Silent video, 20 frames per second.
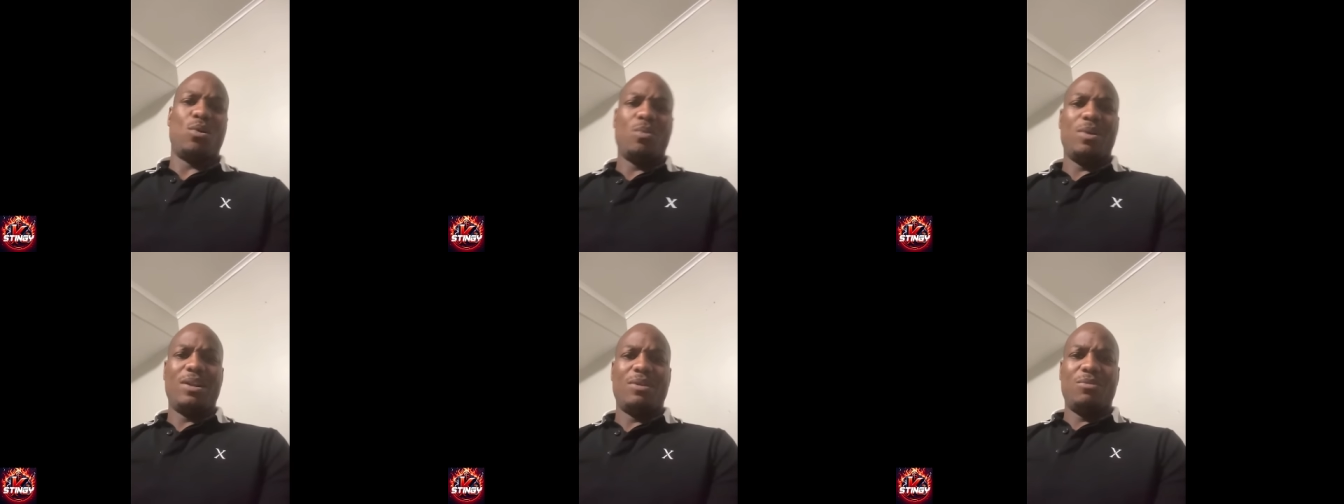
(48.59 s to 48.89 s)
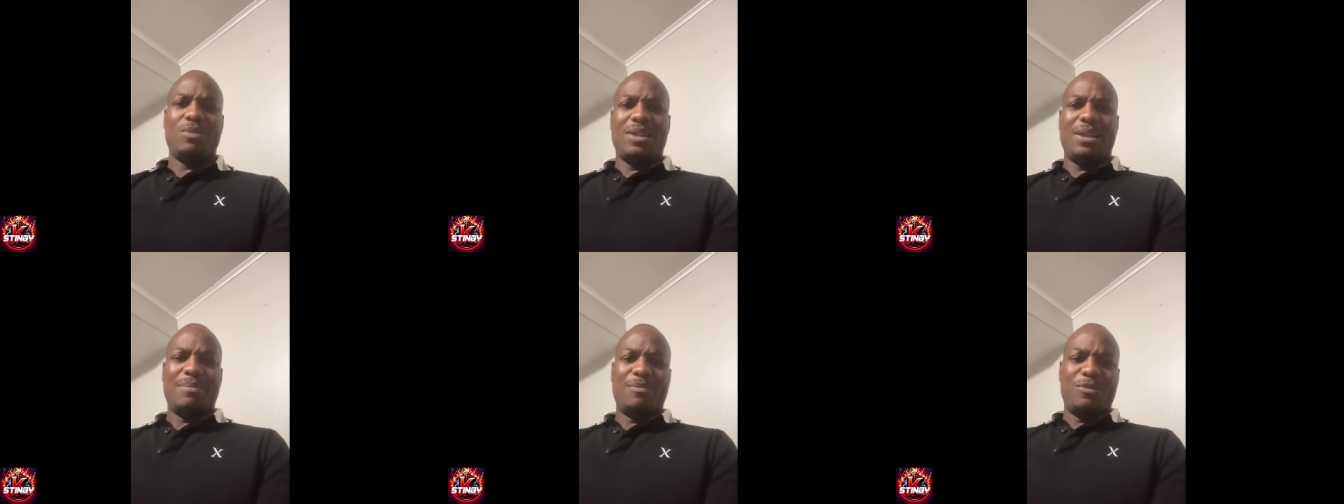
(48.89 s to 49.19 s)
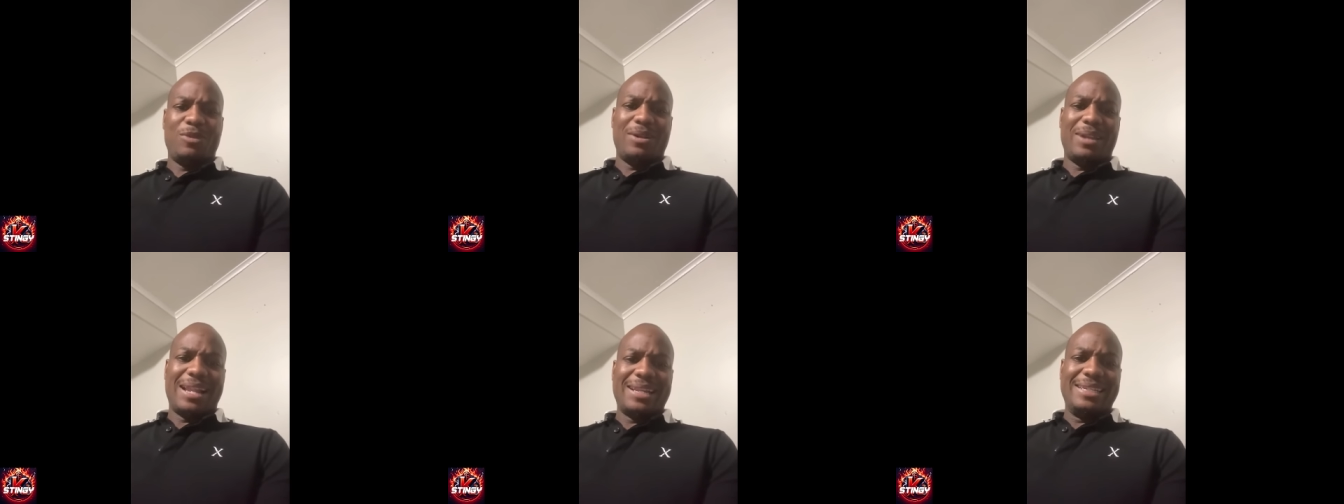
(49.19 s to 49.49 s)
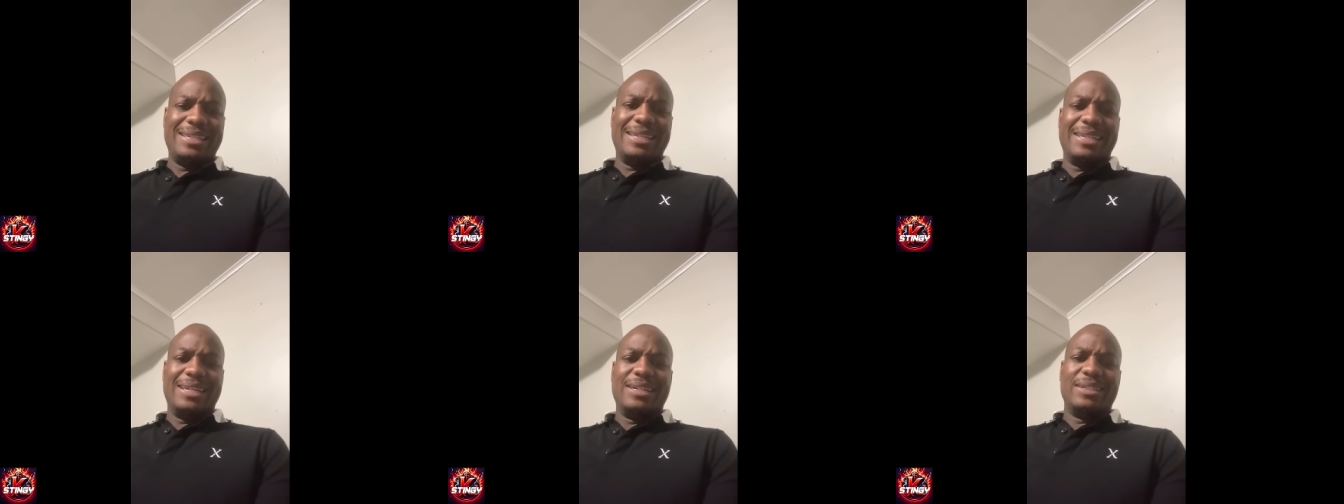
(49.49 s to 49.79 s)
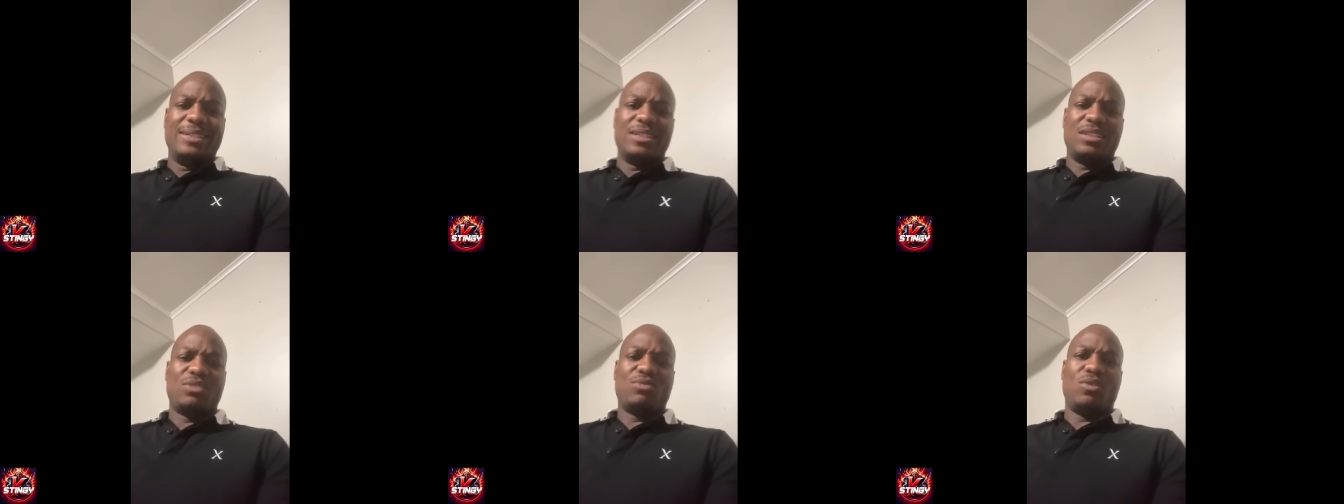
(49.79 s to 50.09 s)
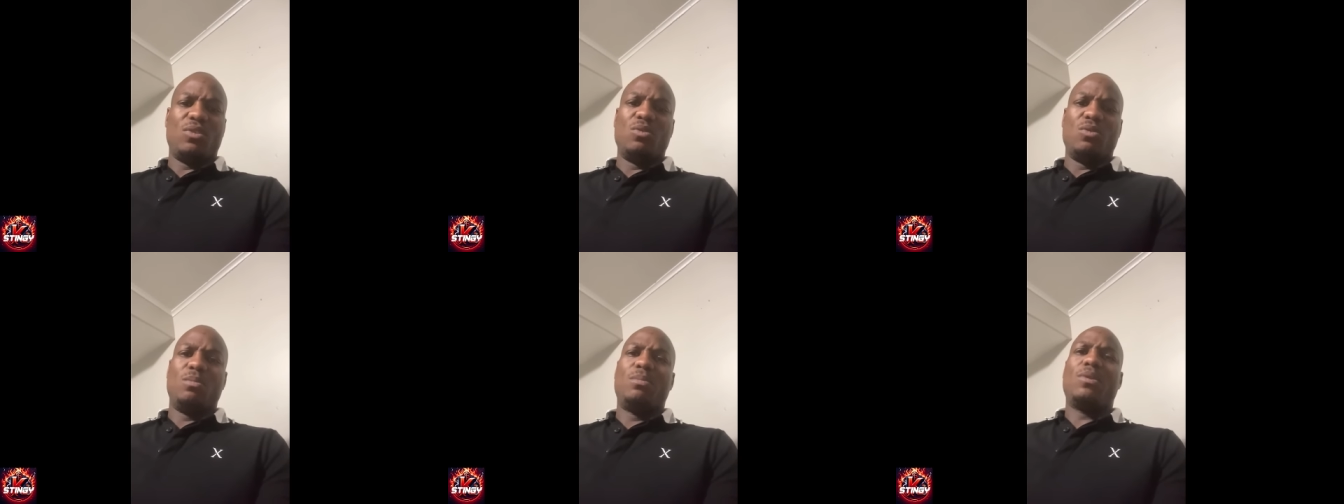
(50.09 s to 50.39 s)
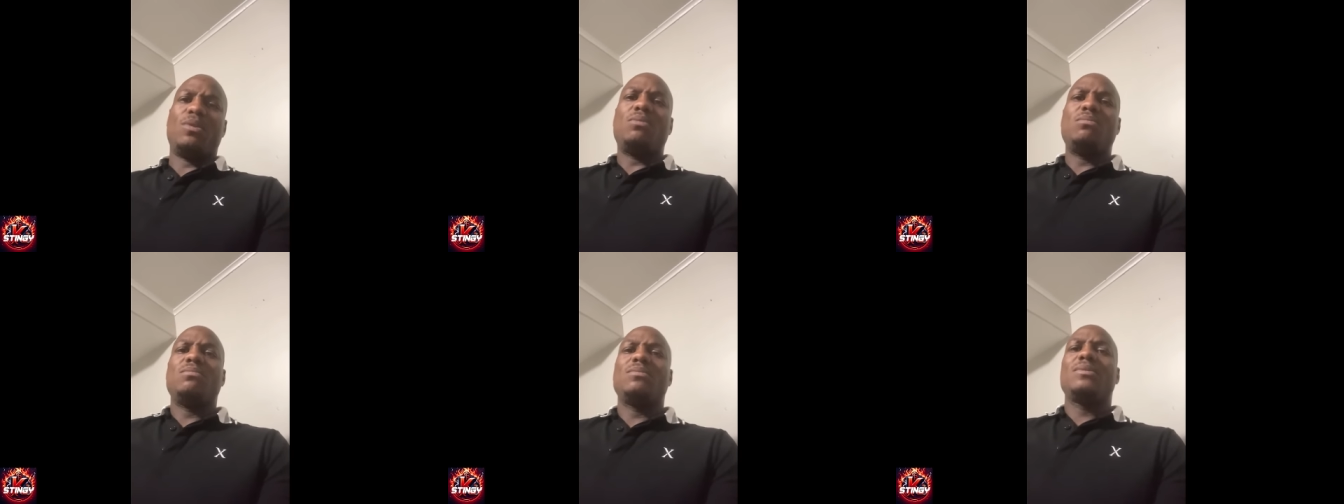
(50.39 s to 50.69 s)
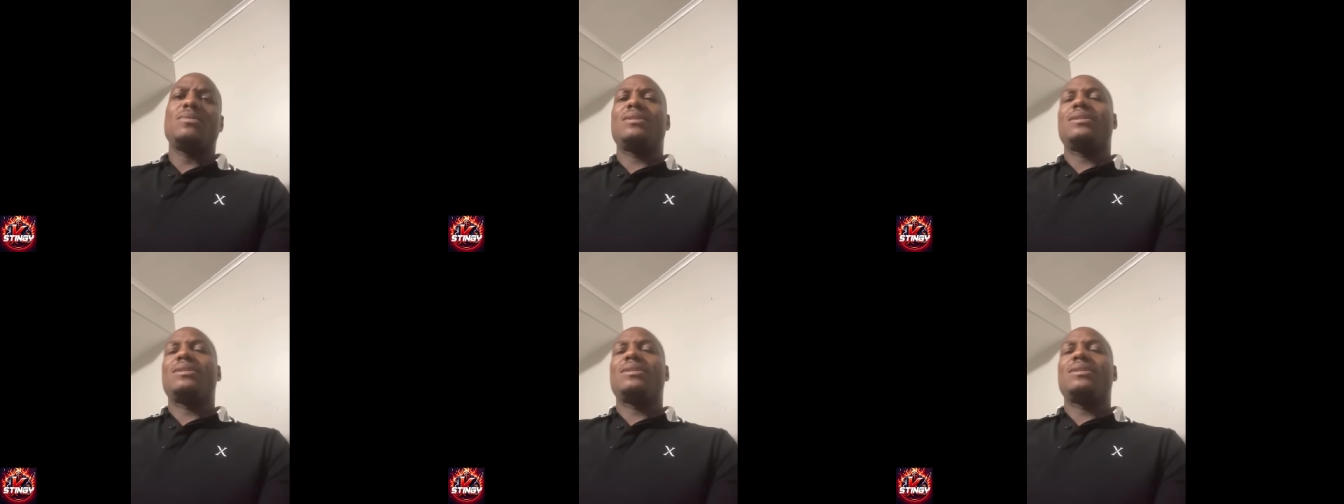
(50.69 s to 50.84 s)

What what I'm what I need guns for, bro?